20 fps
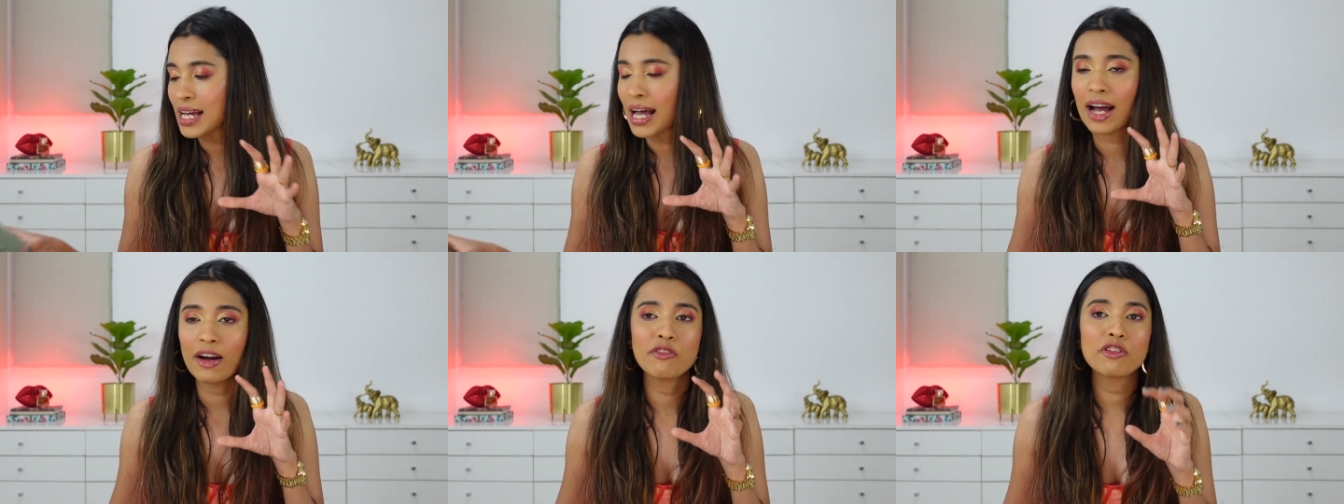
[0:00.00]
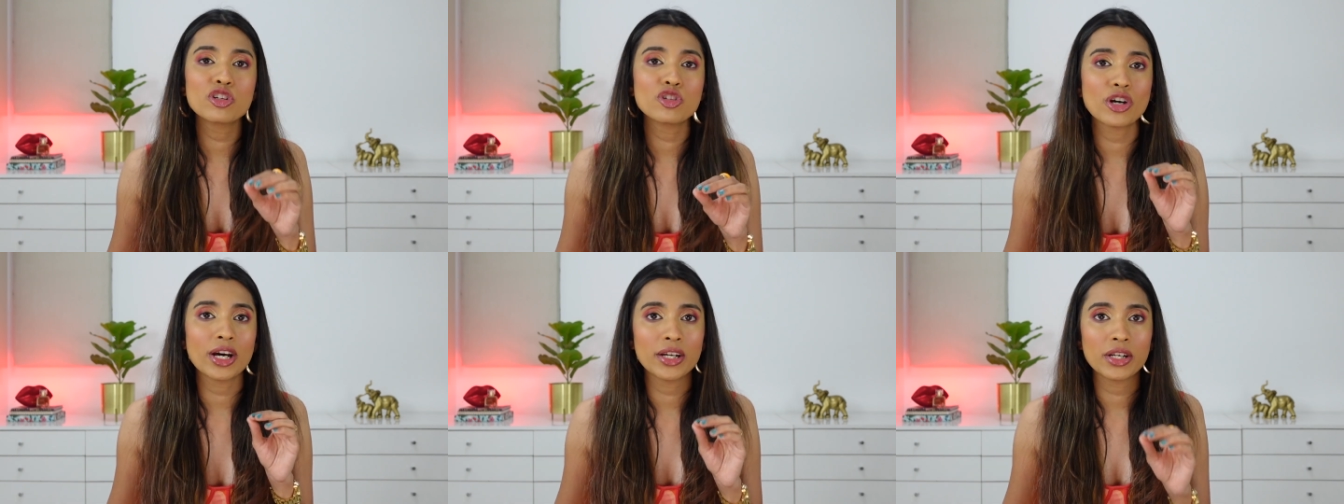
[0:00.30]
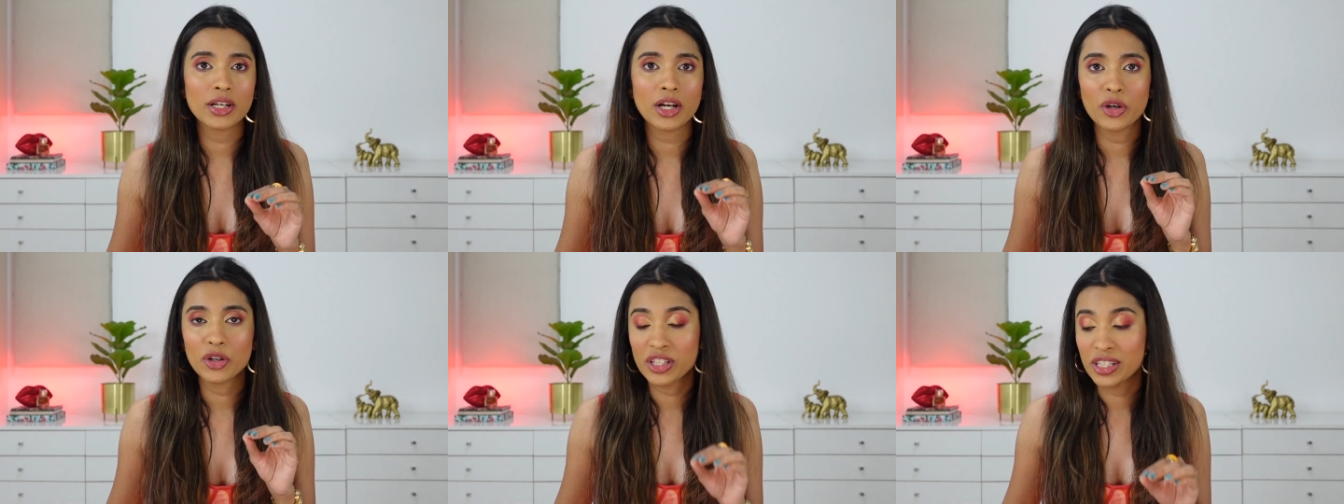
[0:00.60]
I haven't tried
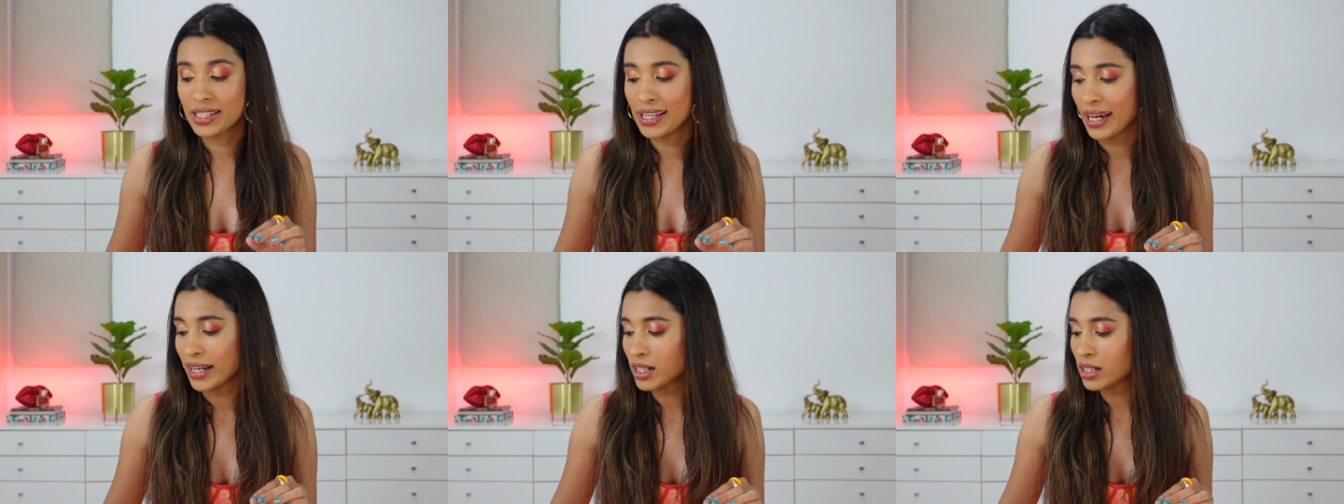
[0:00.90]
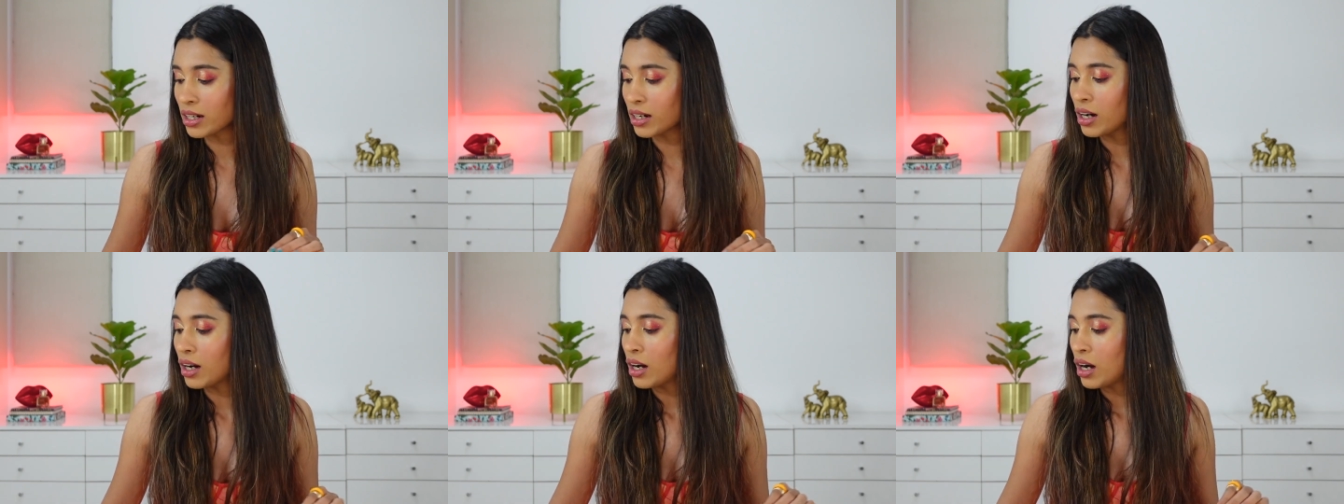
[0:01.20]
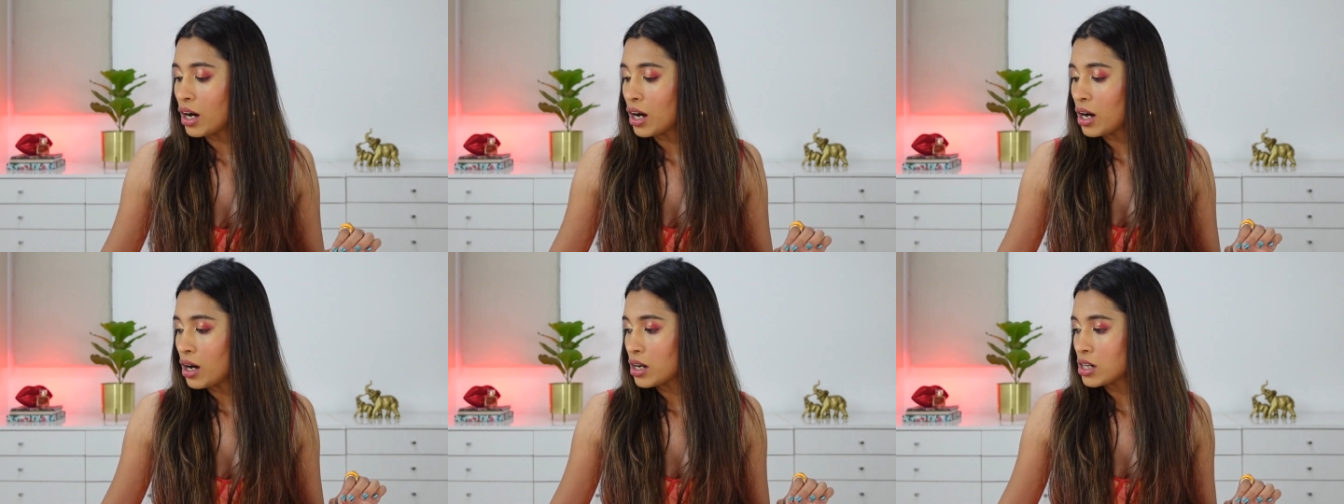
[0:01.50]
it out yet.
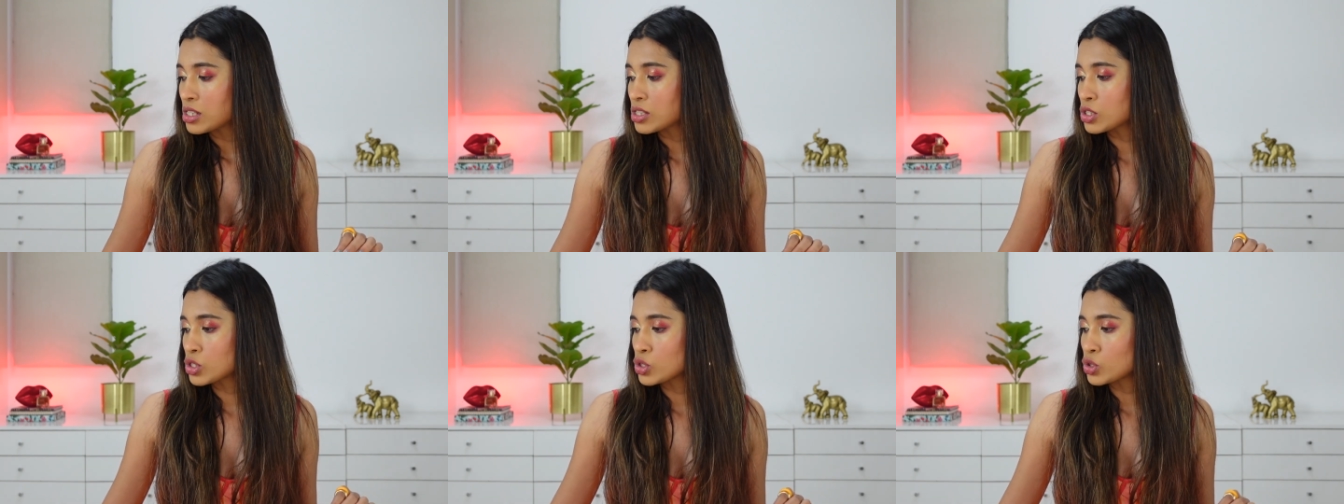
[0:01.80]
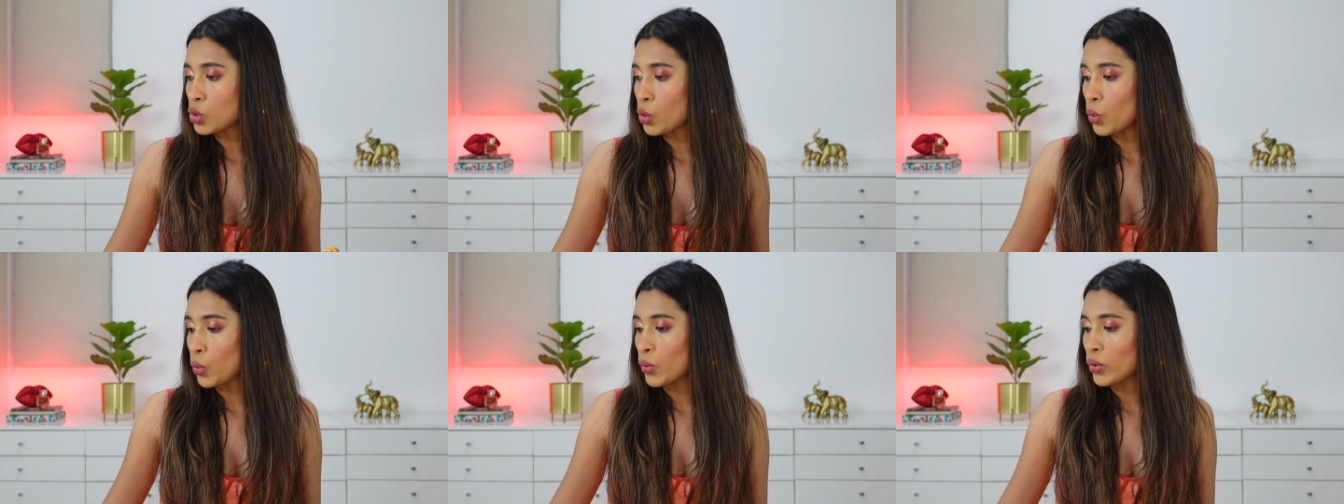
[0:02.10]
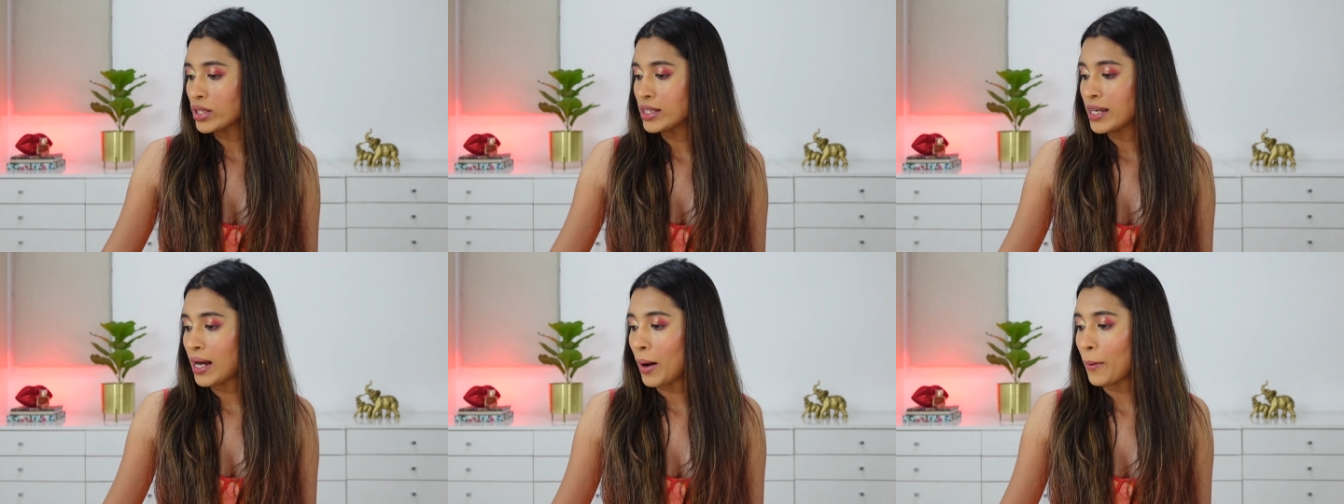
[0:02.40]
So
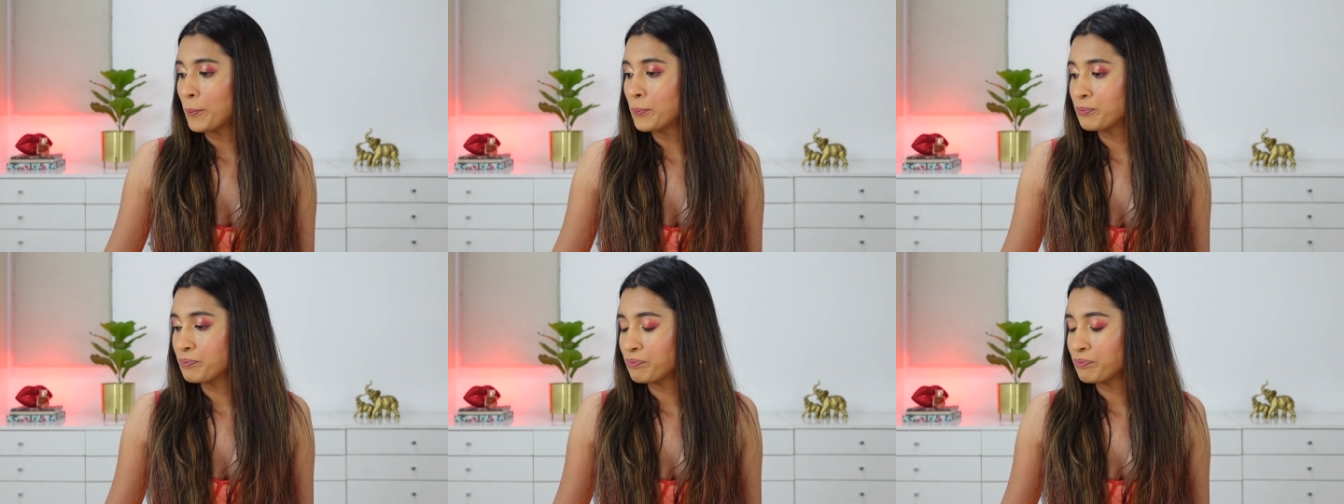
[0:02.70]
yeah.